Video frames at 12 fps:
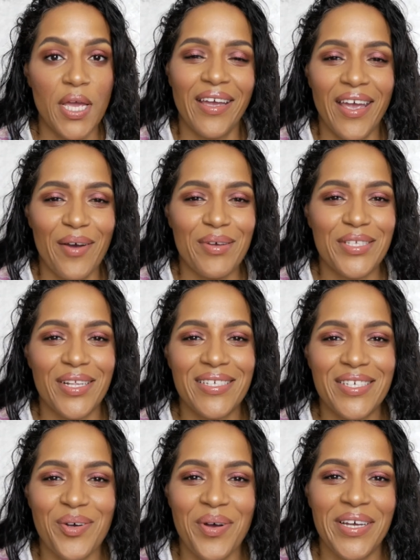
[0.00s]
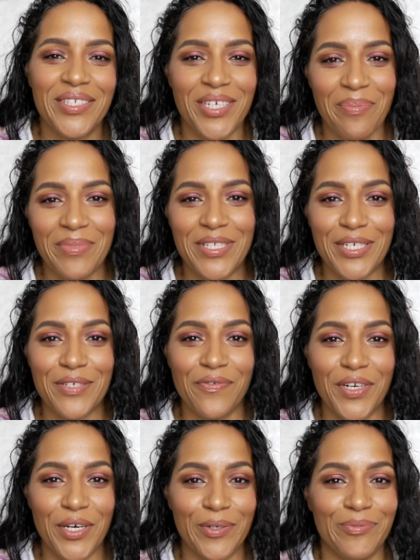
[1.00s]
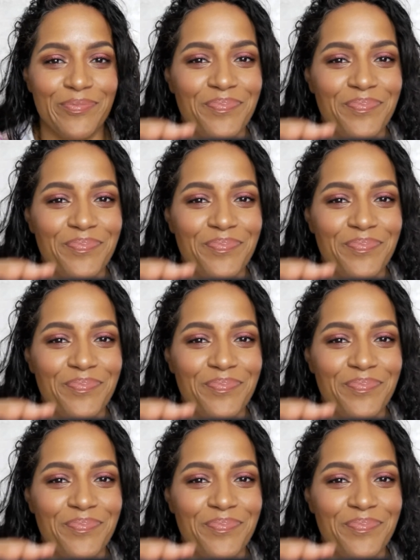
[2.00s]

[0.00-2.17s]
Anyway, so let's go ahead and jump into this video.